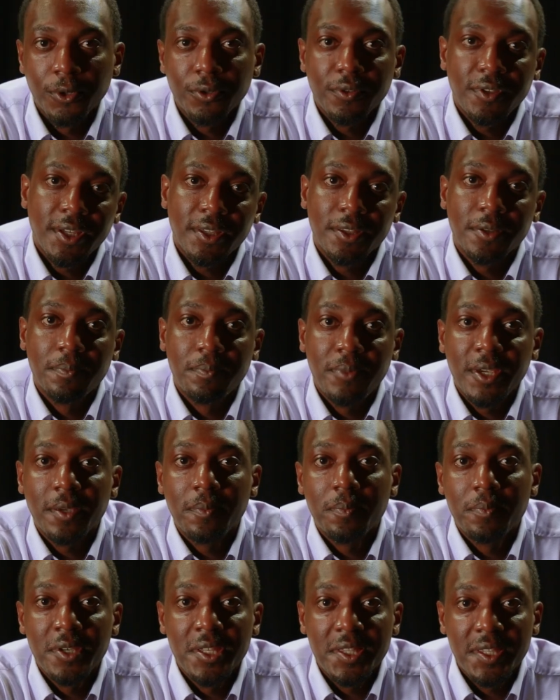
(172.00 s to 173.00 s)
of the other big
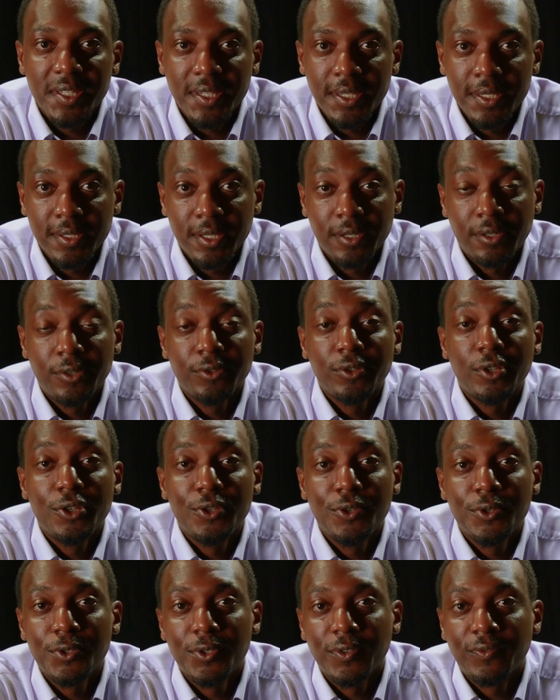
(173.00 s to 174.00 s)
myths is around the
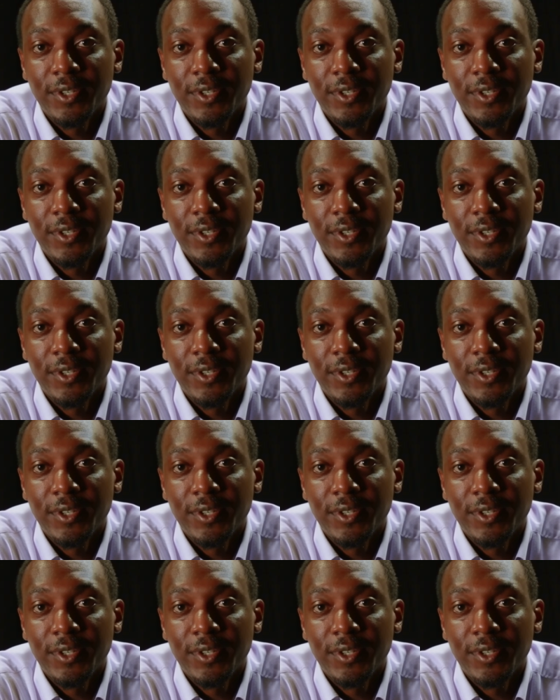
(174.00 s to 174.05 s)
use of